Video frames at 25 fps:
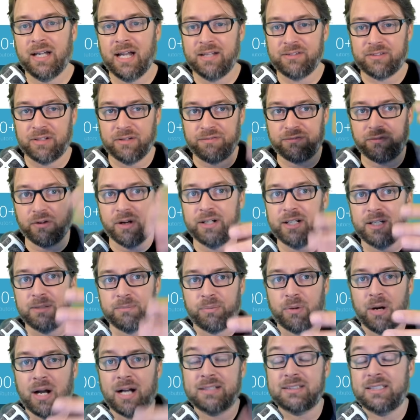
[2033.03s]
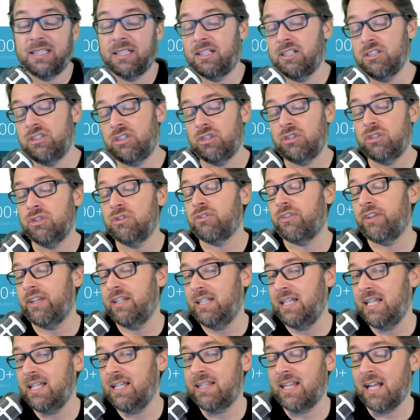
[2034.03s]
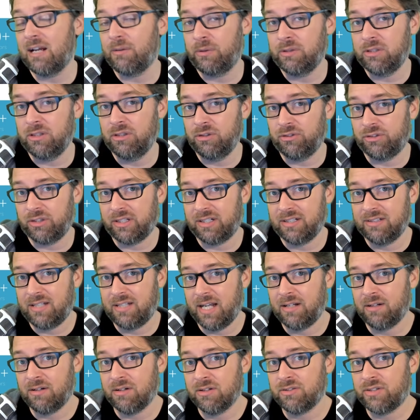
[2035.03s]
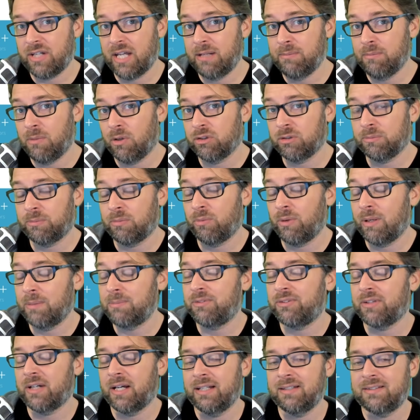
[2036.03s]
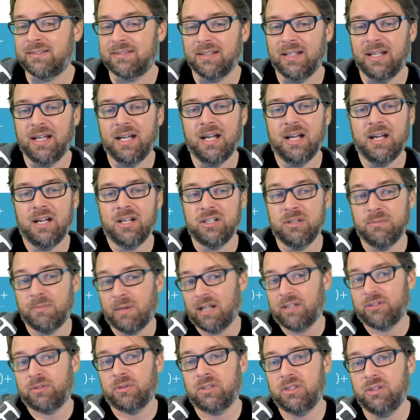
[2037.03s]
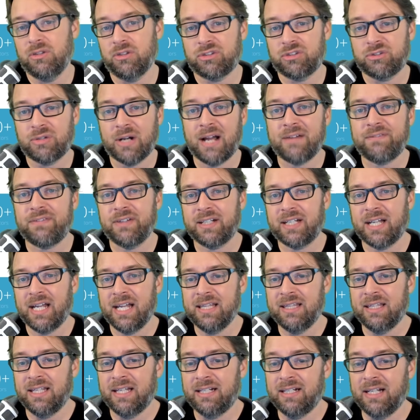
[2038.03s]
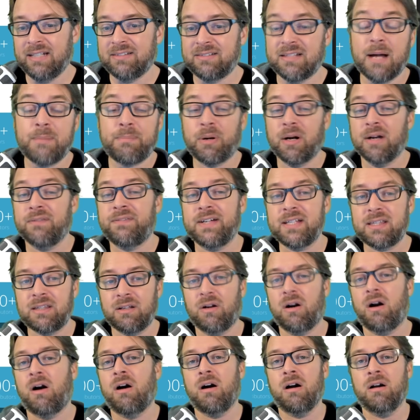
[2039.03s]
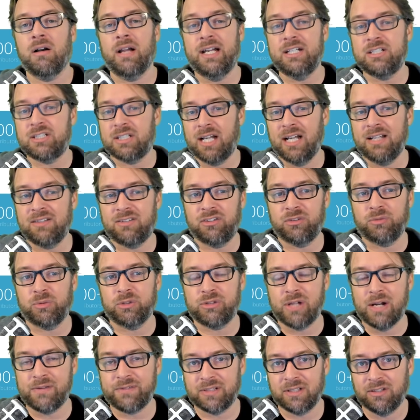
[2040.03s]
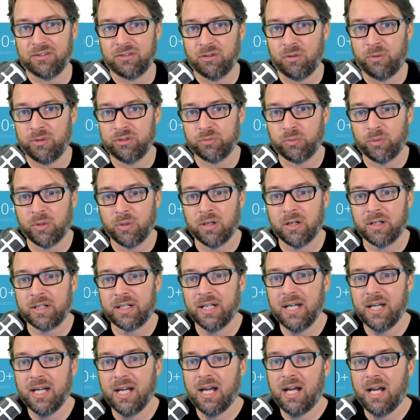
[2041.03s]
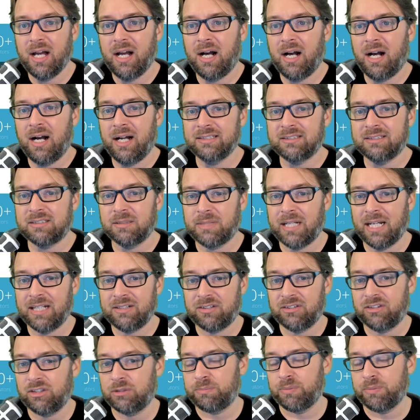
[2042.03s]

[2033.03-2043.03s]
as a front-end proxy, because you usually need that when you're using containers and multiple websites. You might as well use Traffic, and then it's not perfect. There are edge cases where Traffic doesn't always work. In some cases, its